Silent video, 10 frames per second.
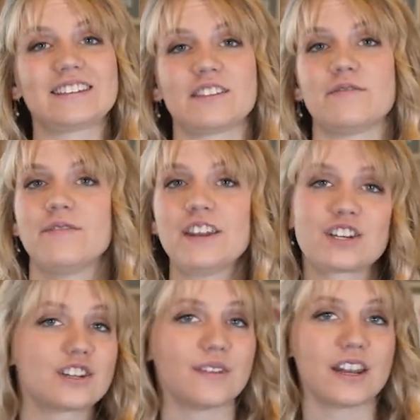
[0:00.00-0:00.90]
the
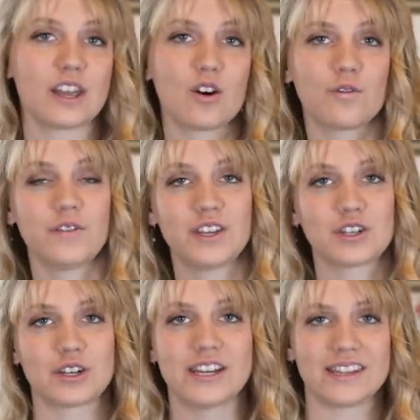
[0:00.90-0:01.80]
finished video
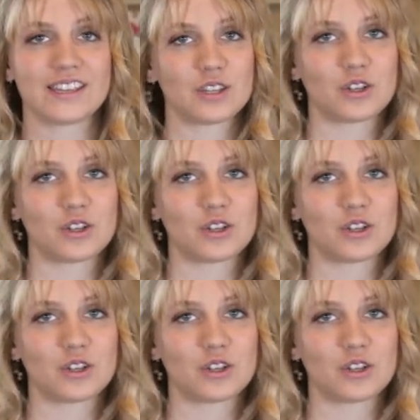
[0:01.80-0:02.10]
featuring this